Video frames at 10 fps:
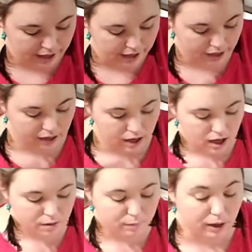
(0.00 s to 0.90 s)
yet.
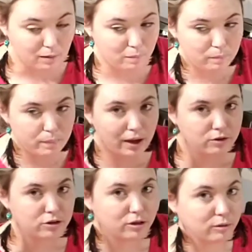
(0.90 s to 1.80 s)
But I
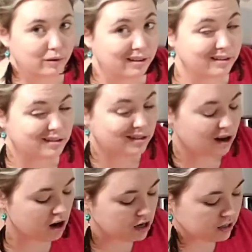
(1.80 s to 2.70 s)
bet you when it
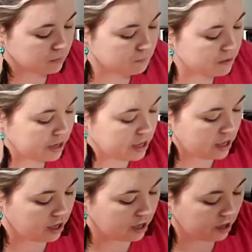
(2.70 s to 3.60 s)
starts
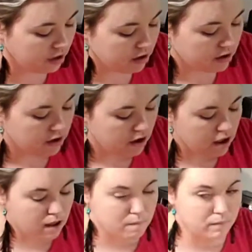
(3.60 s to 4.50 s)
baking,
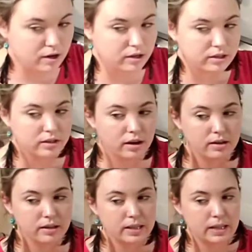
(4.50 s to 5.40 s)
I'm going to
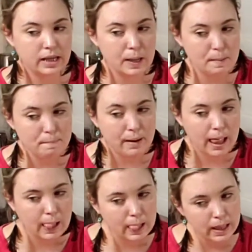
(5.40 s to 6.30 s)
start seeing
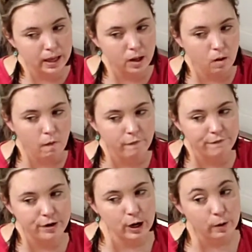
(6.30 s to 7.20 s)
my little
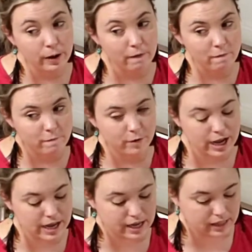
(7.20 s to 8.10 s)
furry
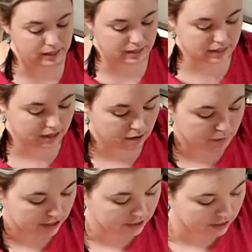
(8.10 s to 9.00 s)
friends
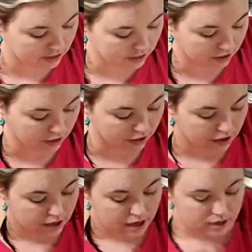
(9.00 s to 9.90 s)
coming in here.
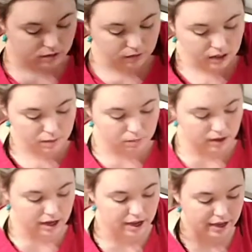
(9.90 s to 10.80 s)
So keep
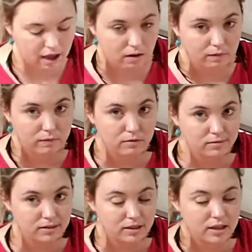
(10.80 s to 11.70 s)
an eye out. If you
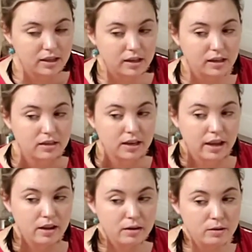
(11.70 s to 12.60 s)
see any
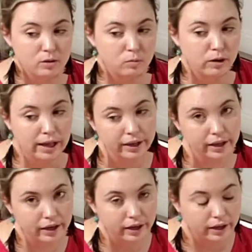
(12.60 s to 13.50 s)
tails
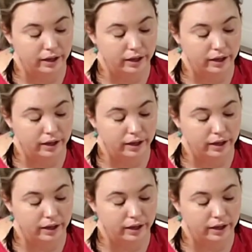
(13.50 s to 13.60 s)
wagging,